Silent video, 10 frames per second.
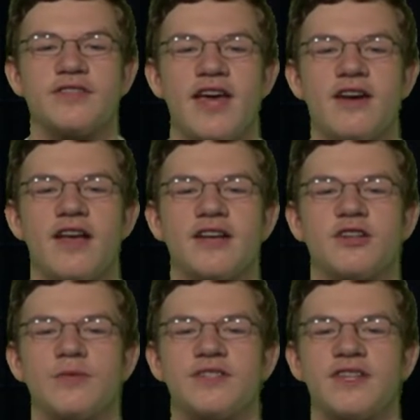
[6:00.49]
Saturday,
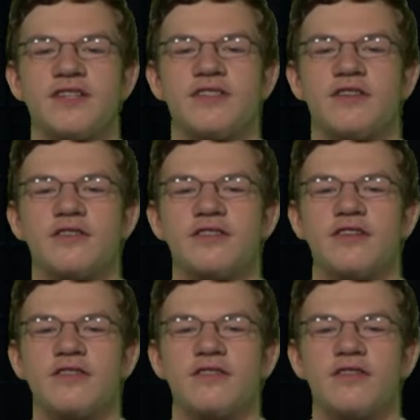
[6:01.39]
October 6th at
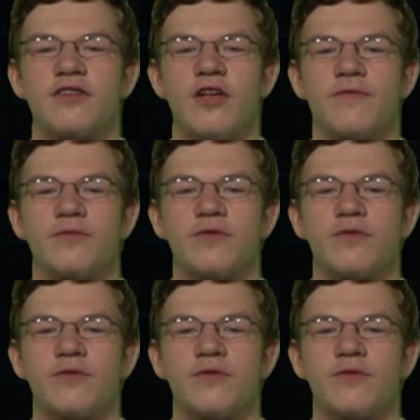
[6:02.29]
Erskine Golf